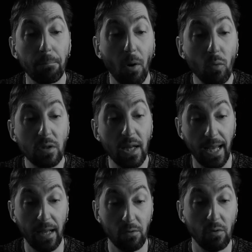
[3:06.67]

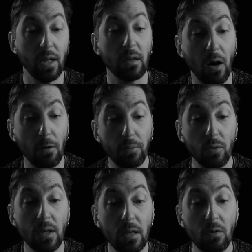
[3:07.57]
boatheader and
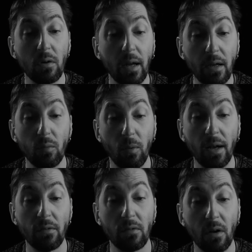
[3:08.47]
harpooner
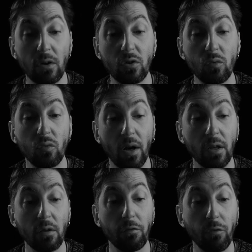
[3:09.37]
likewise start to
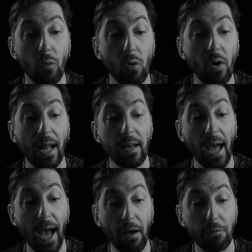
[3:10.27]
running fore and
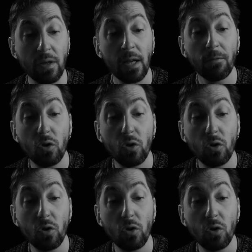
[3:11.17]
aft,